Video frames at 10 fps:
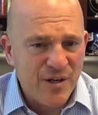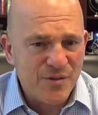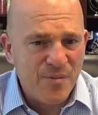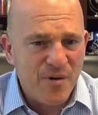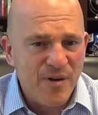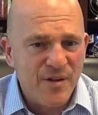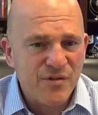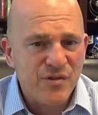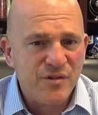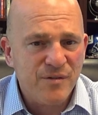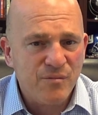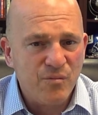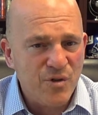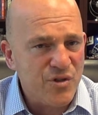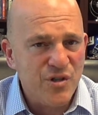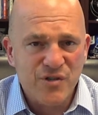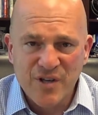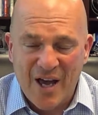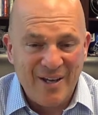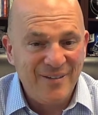experience, which is
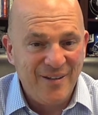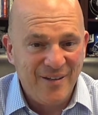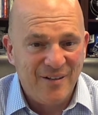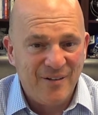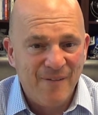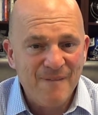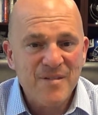ideal,